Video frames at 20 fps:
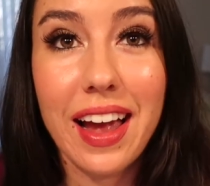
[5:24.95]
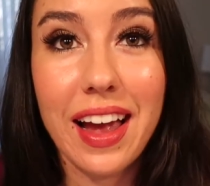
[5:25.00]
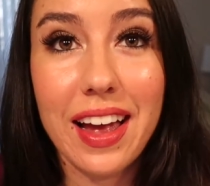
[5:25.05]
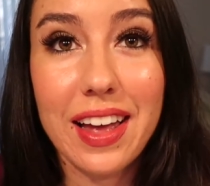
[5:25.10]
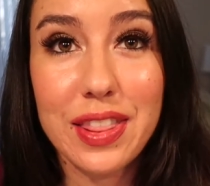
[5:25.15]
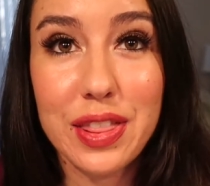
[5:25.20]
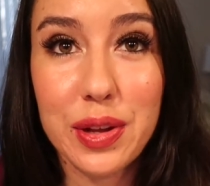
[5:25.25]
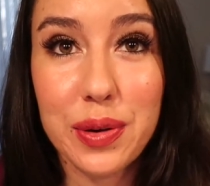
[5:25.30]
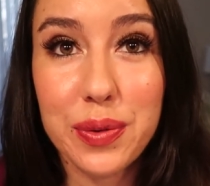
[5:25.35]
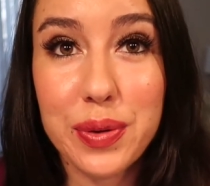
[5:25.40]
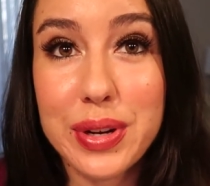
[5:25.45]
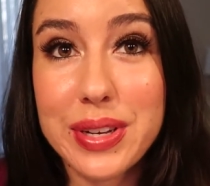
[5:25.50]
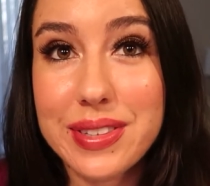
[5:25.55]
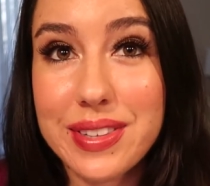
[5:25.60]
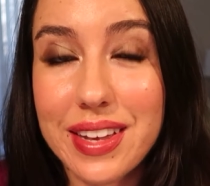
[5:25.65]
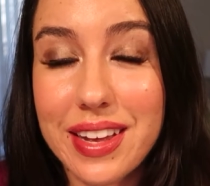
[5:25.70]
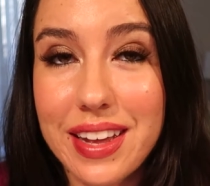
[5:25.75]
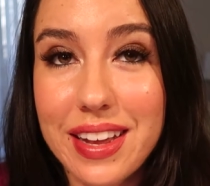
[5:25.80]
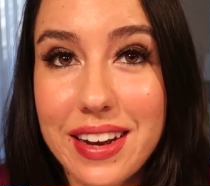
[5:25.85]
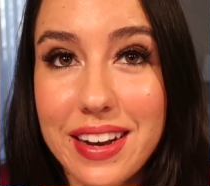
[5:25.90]
And the
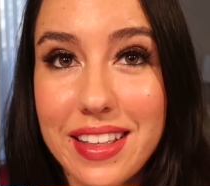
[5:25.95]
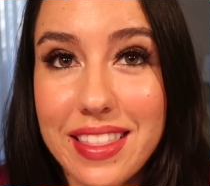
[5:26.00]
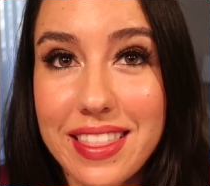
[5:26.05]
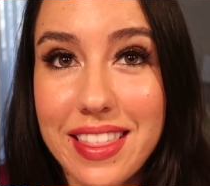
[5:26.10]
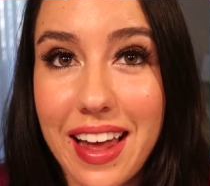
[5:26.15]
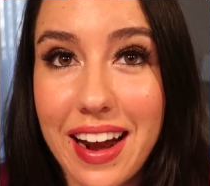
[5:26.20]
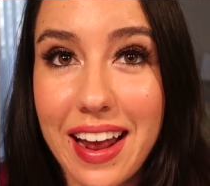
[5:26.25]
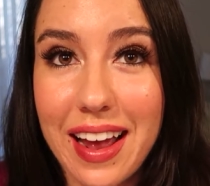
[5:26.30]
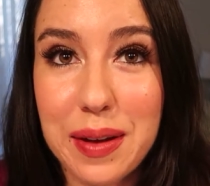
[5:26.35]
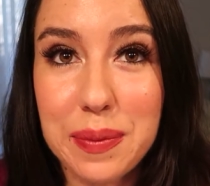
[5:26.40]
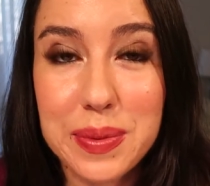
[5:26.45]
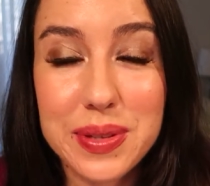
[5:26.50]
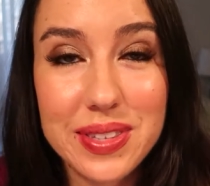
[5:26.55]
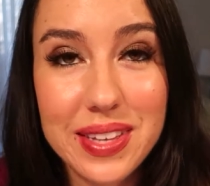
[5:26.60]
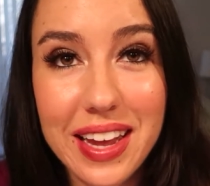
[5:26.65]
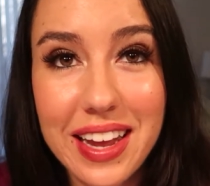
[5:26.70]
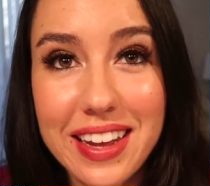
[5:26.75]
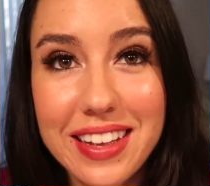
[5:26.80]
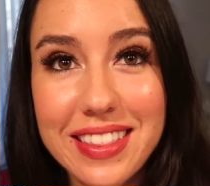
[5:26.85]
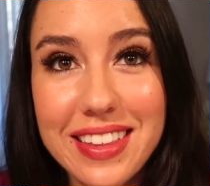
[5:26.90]
reason that I'm
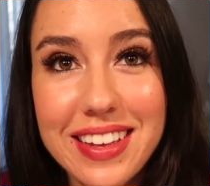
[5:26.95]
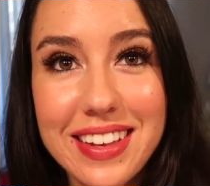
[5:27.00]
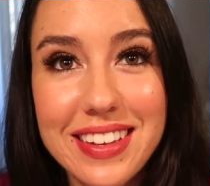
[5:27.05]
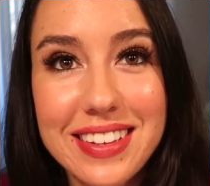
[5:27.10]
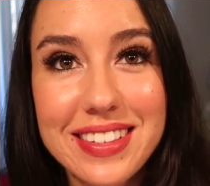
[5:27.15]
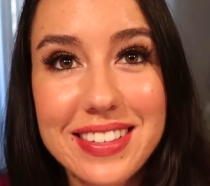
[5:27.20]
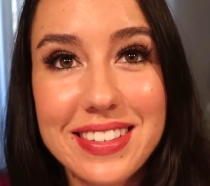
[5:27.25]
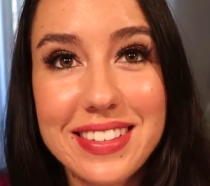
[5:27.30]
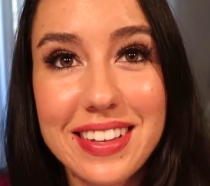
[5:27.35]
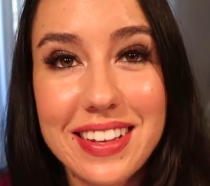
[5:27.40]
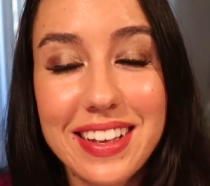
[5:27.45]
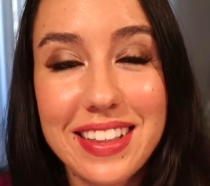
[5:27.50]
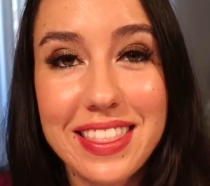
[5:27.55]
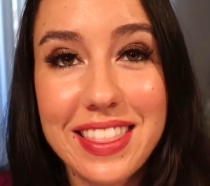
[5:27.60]
saying this,